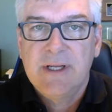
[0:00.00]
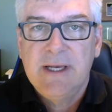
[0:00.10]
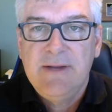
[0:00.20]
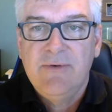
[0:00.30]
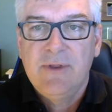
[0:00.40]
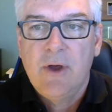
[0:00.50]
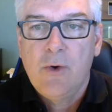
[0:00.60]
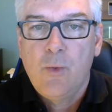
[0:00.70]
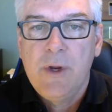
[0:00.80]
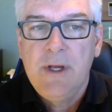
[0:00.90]
And even
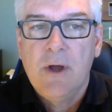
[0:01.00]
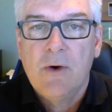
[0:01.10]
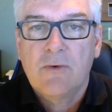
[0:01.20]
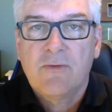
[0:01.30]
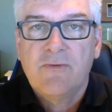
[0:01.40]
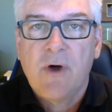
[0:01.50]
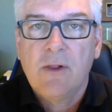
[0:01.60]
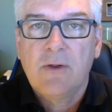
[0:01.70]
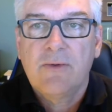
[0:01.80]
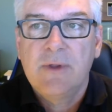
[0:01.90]
though we don't
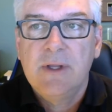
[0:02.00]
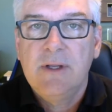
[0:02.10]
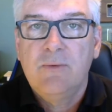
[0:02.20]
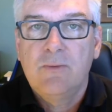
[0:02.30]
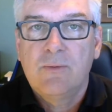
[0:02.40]
follow the